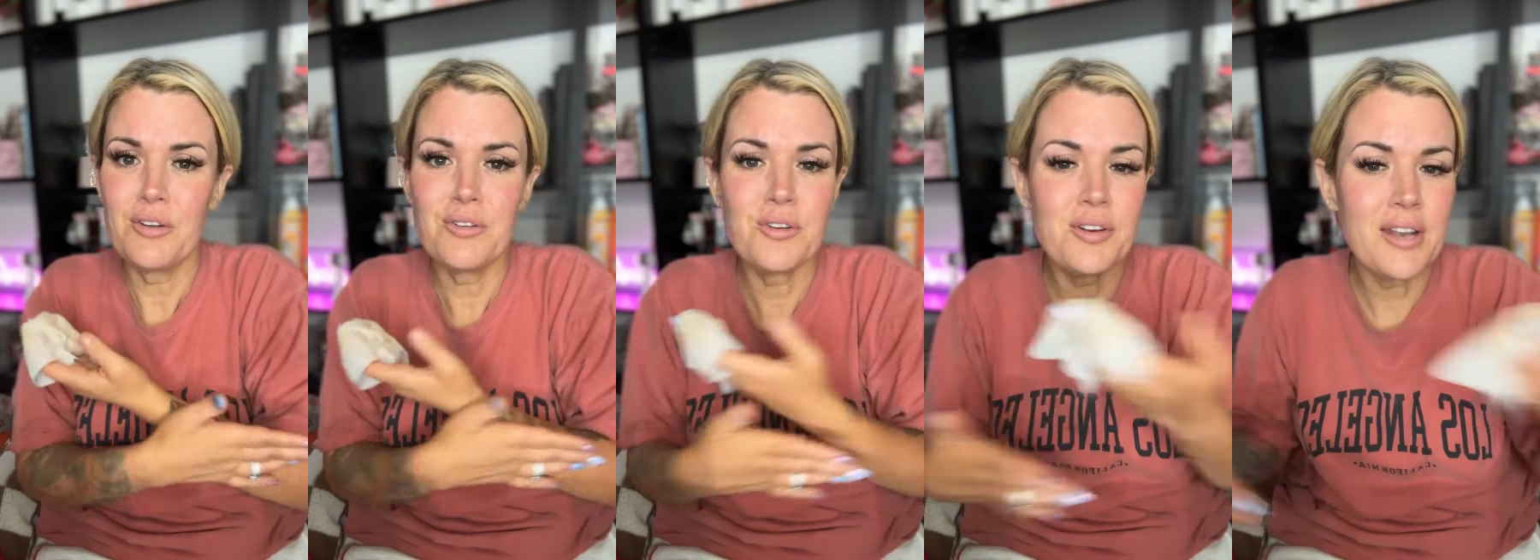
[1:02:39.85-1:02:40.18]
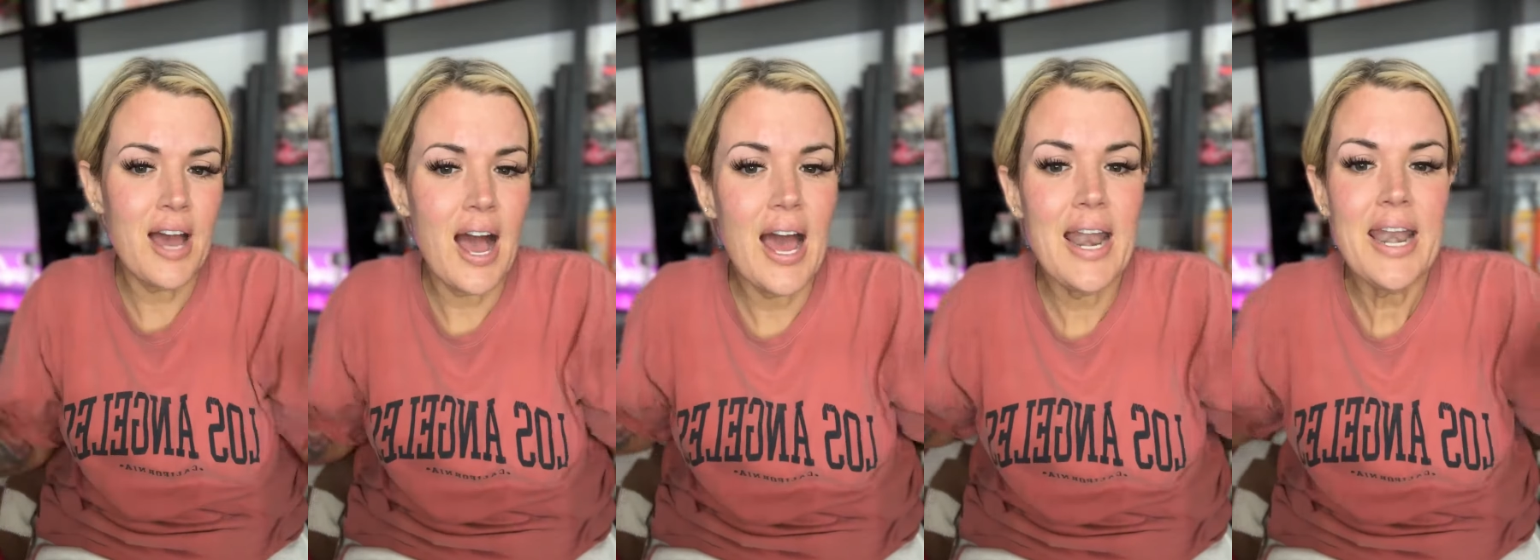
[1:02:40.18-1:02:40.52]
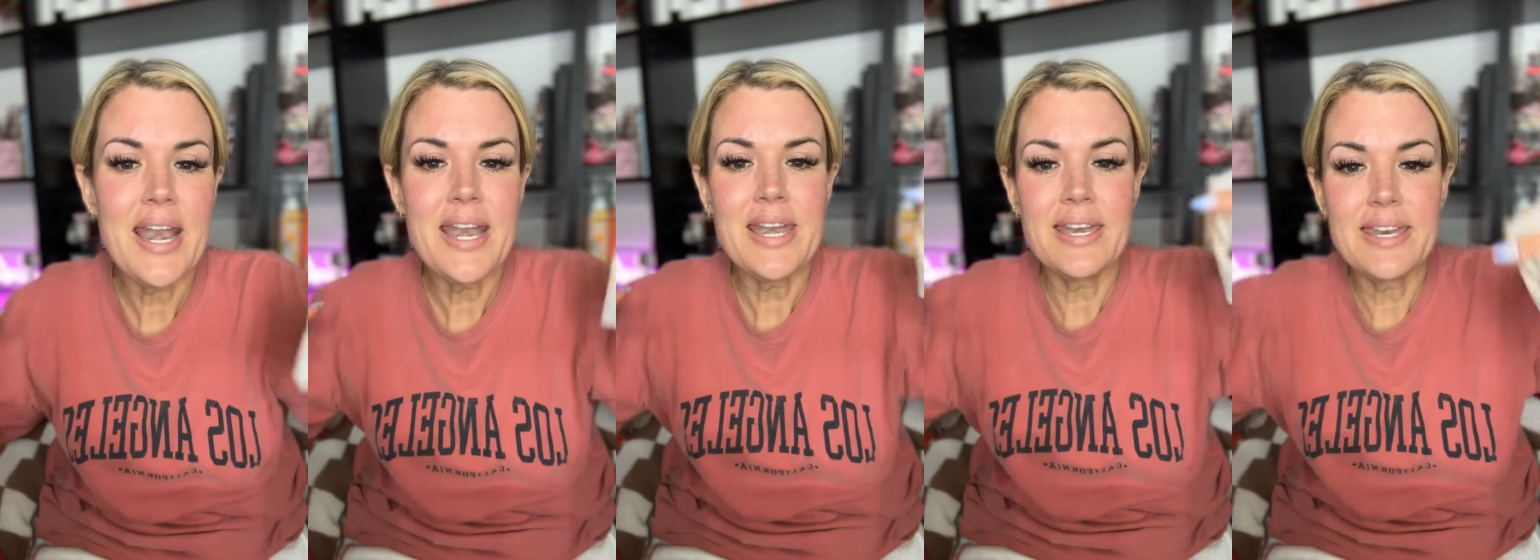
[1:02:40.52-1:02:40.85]
You do
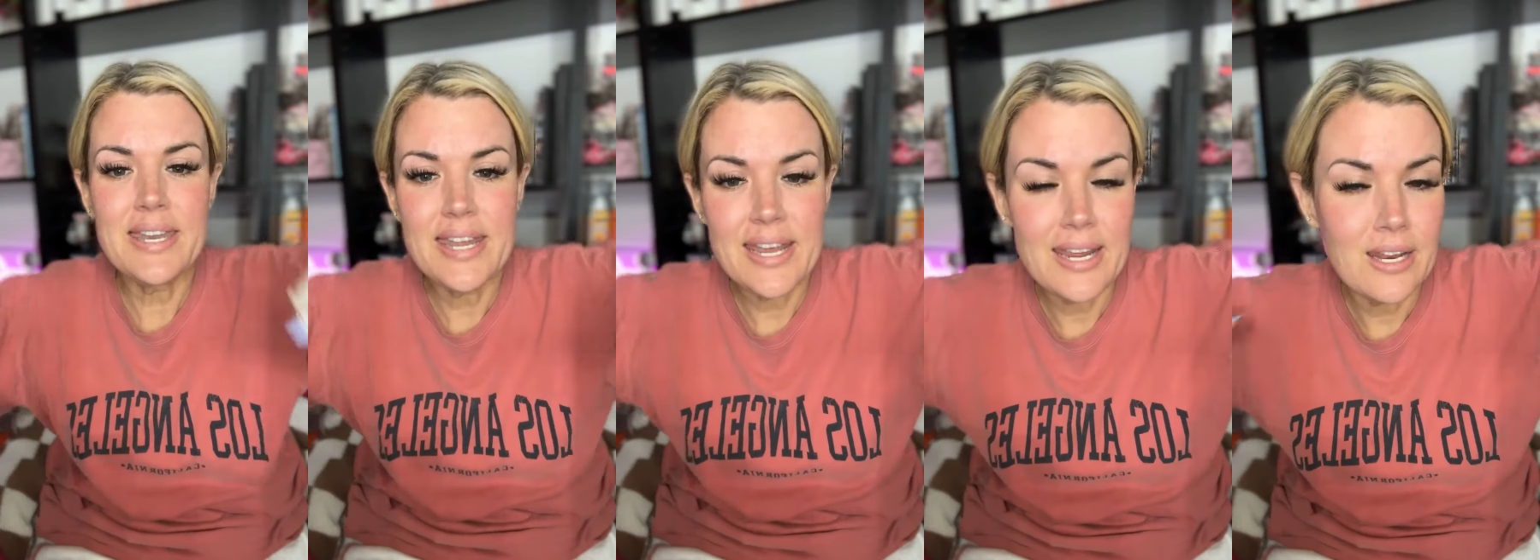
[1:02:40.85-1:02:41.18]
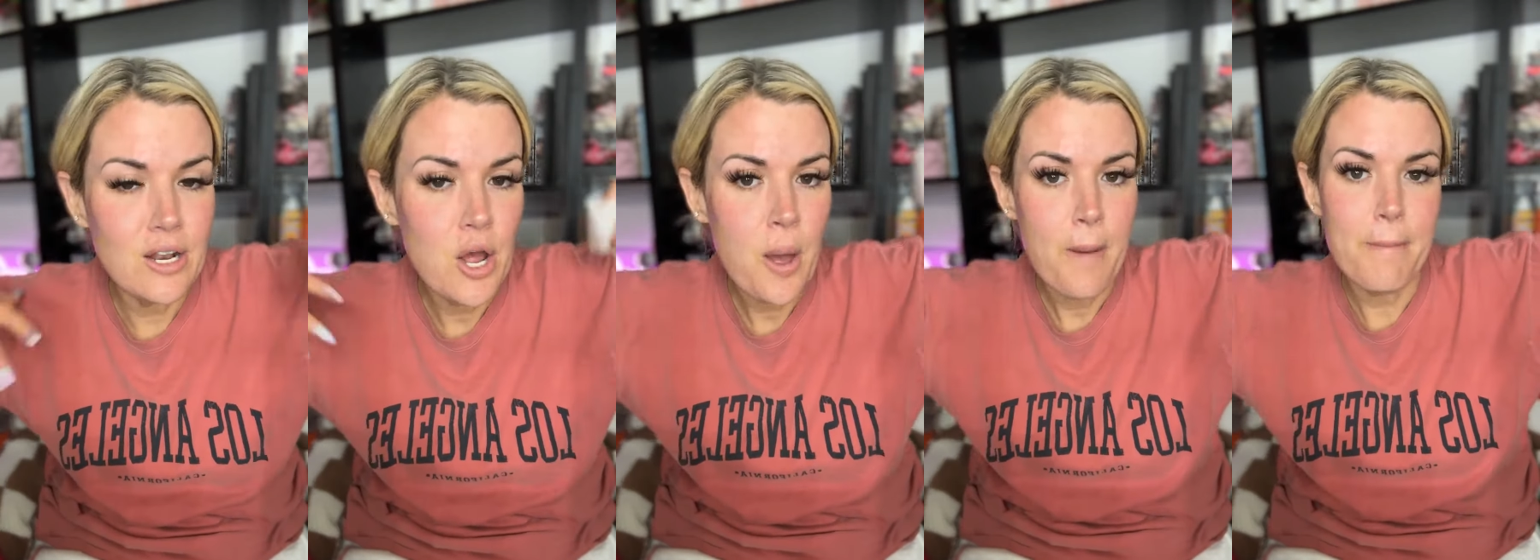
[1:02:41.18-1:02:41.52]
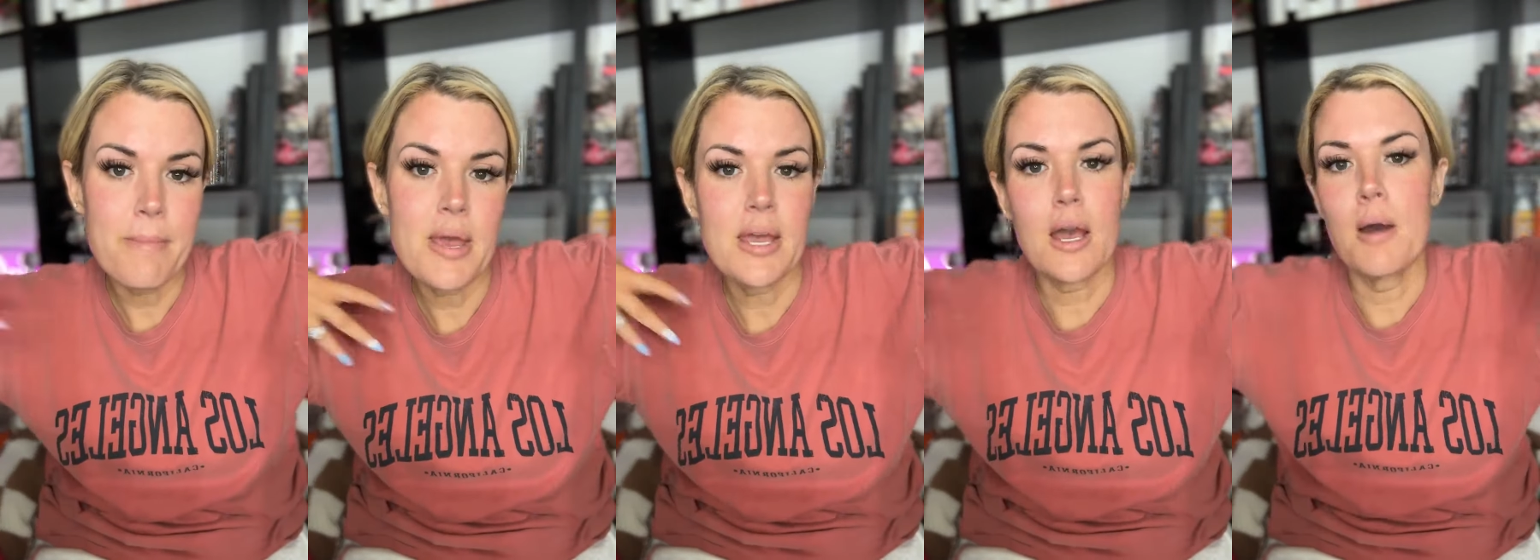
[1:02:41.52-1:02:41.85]
not need
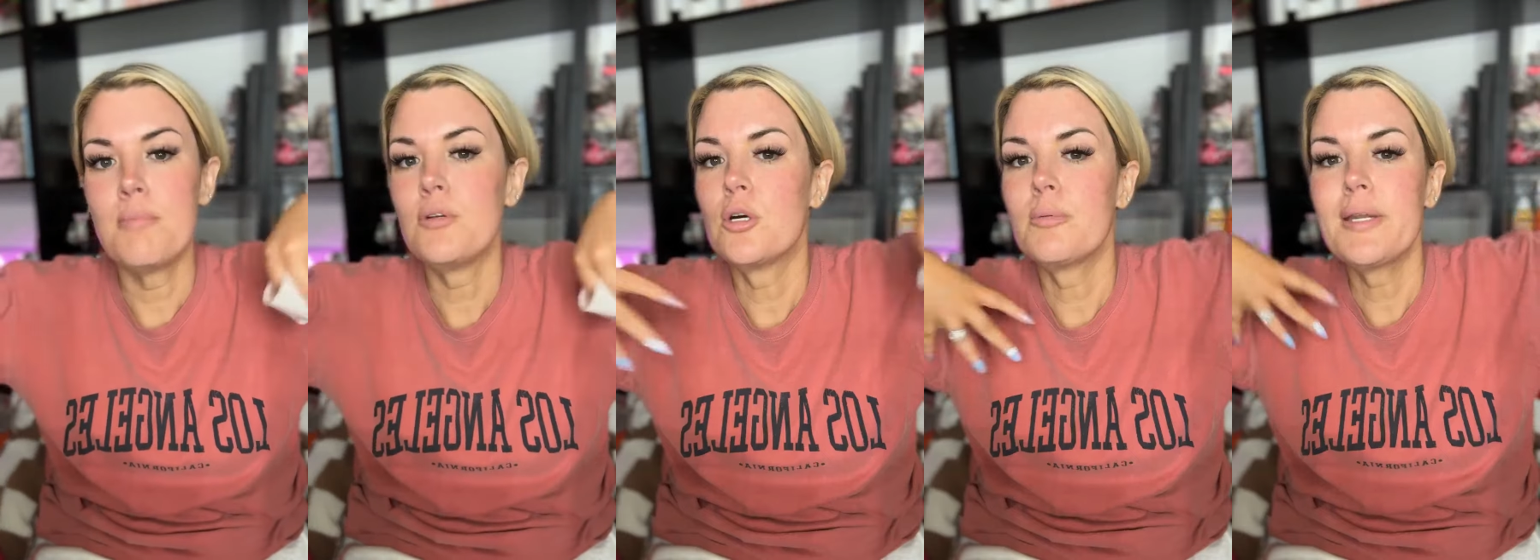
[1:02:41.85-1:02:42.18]
makeup.